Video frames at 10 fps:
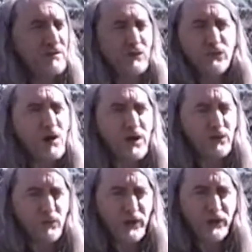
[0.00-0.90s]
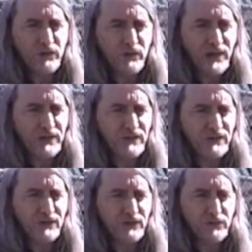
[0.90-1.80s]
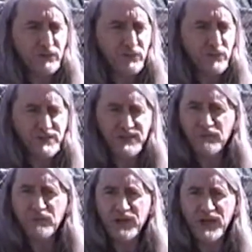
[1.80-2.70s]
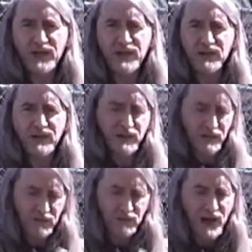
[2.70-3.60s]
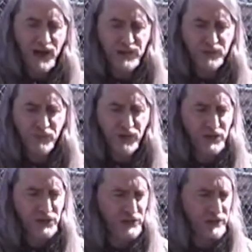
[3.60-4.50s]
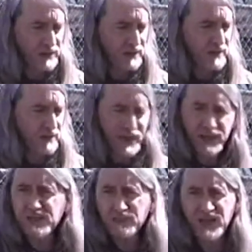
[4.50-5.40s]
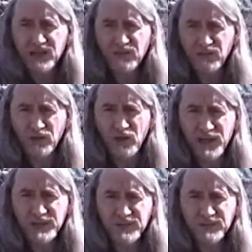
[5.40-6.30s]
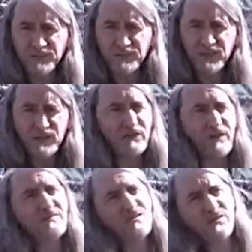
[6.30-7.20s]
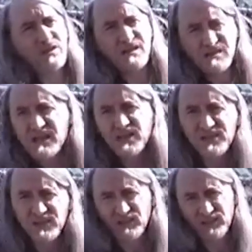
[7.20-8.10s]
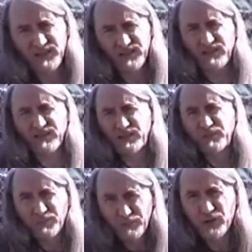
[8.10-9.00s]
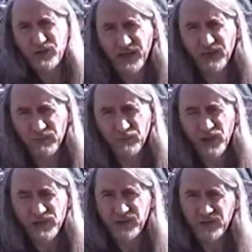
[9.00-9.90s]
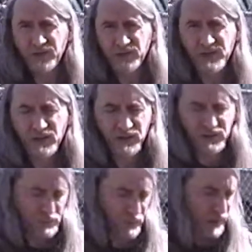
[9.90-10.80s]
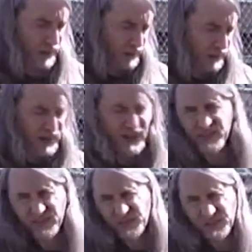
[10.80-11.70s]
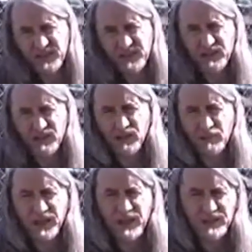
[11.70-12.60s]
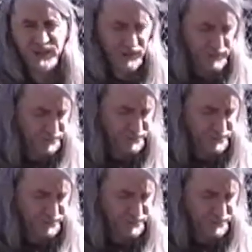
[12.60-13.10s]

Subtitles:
do all the work you need to do with simply your large brush and some dental floss. You don't even really need a sulcus, a particular brush to do your sulcus work. It's just that it's a little bit easier.